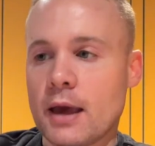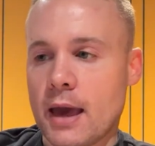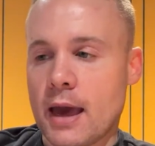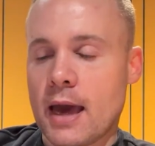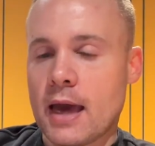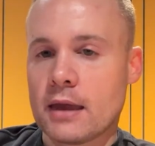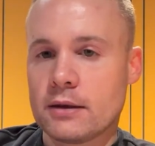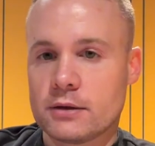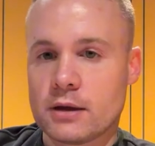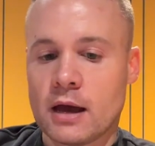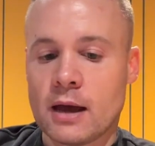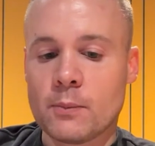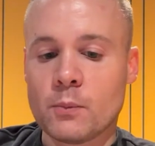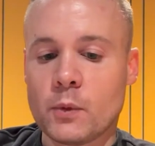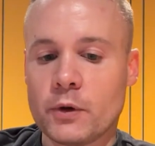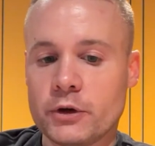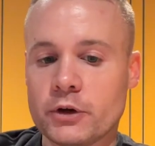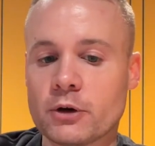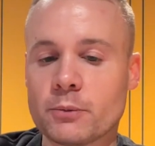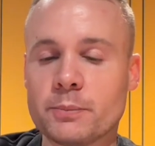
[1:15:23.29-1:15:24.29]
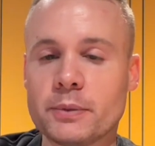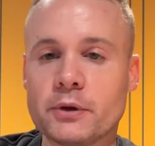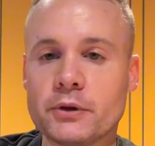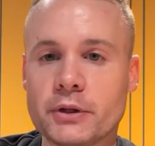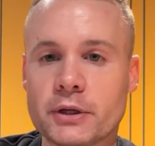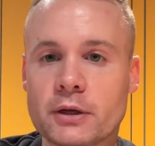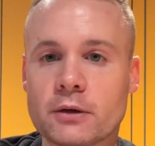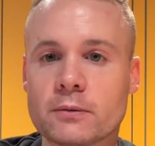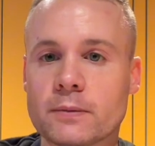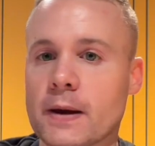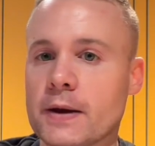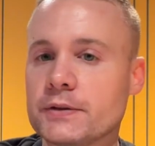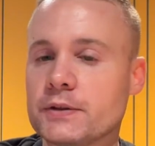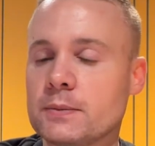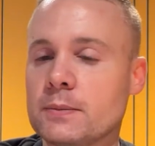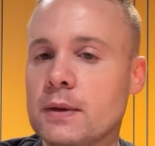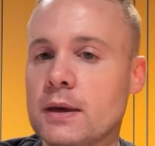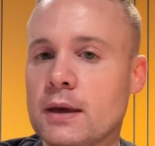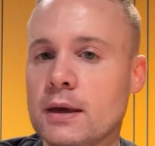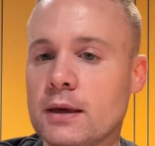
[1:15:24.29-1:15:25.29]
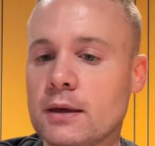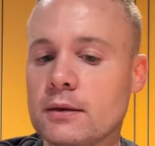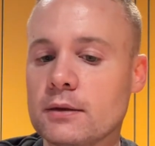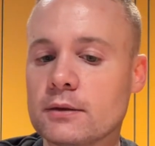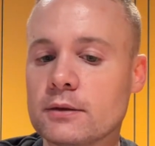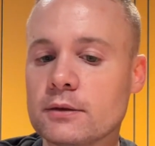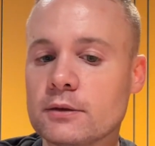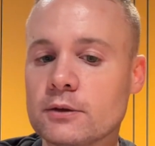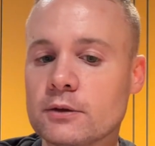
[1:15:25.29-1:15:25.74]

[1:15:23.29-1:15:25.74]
And when you're building a resume